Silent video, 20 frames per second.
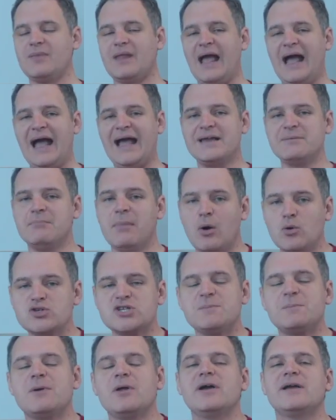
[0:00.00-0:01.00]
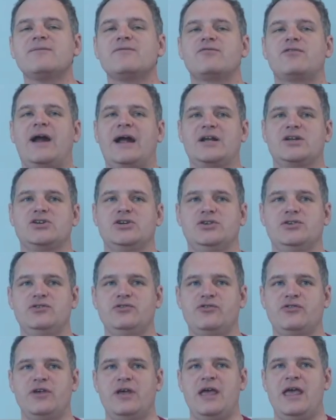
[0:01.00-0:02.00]
And multiplying
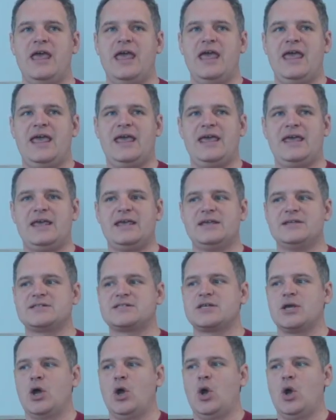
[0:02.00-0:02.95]
fractions is